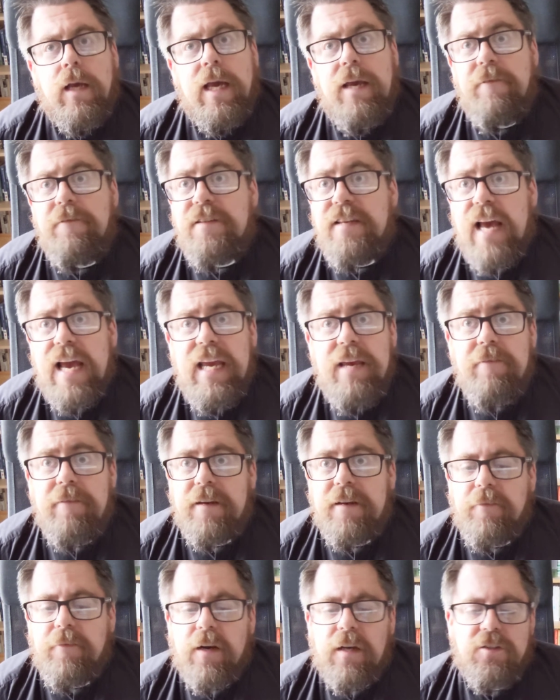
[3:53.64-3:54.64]
If
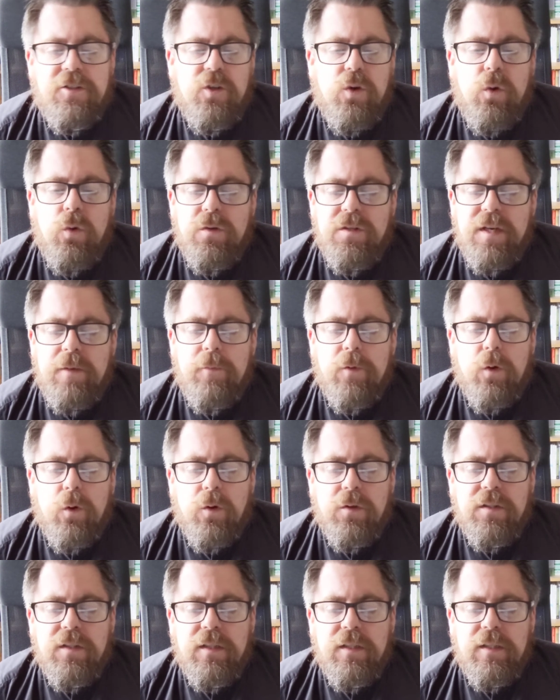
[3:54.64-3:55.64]
David thus calls him
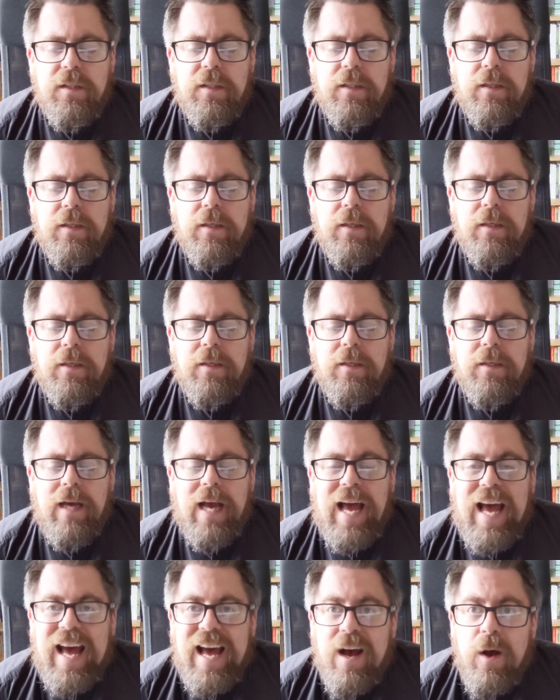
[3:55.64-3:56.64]
Lord,
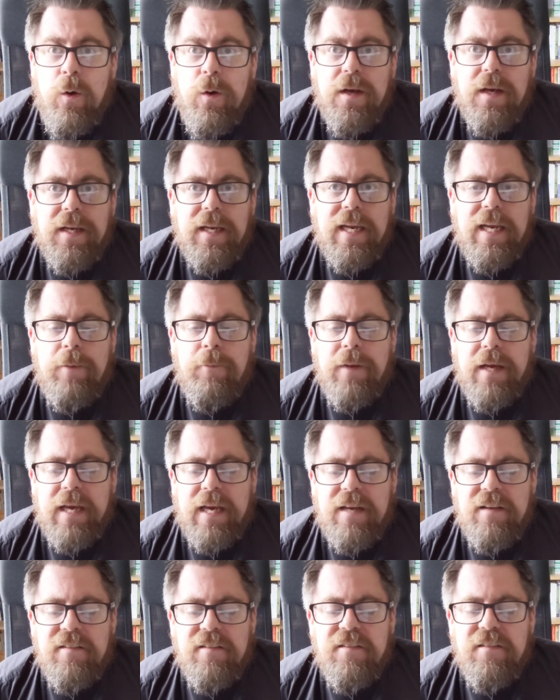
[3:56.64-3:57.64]
how can he be
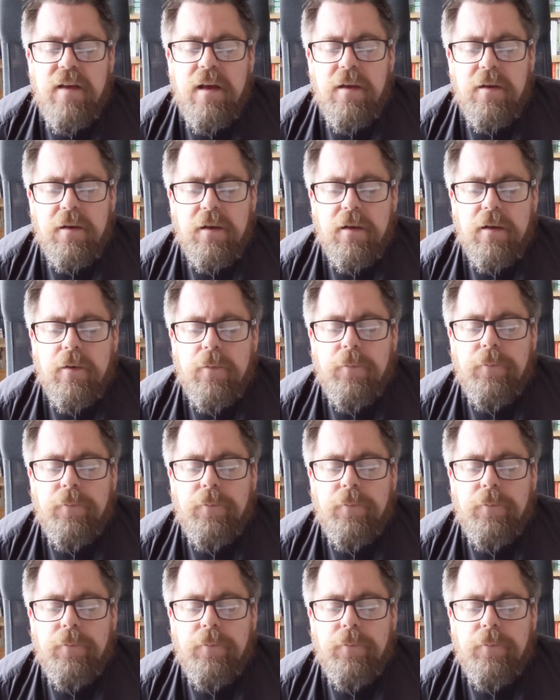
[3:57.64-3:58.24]
his son?